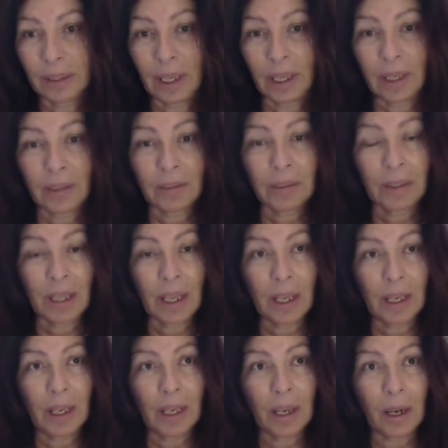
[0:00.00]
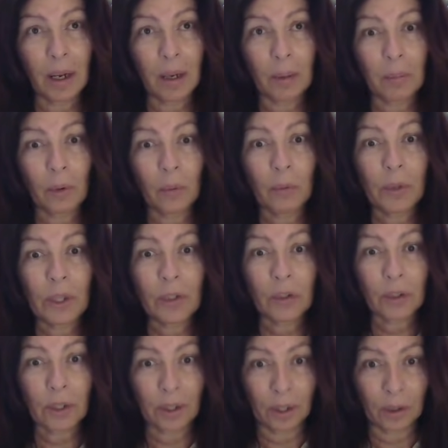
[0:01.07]
and they
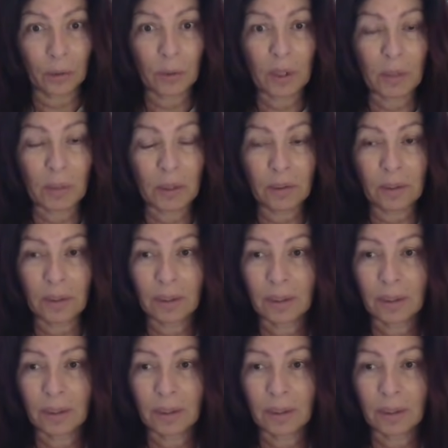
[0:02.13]
reach agreement,